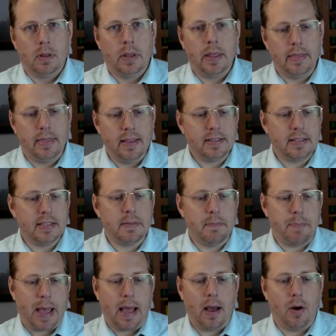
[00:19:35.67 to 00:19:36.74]
This is
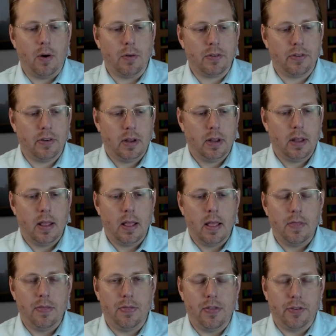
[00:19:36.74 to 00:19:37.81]
about
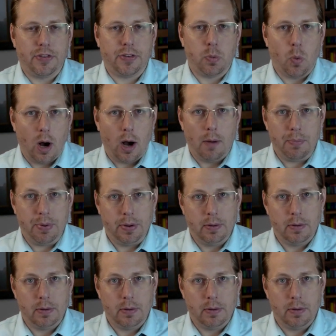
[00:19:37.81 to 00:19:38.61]
the swamp.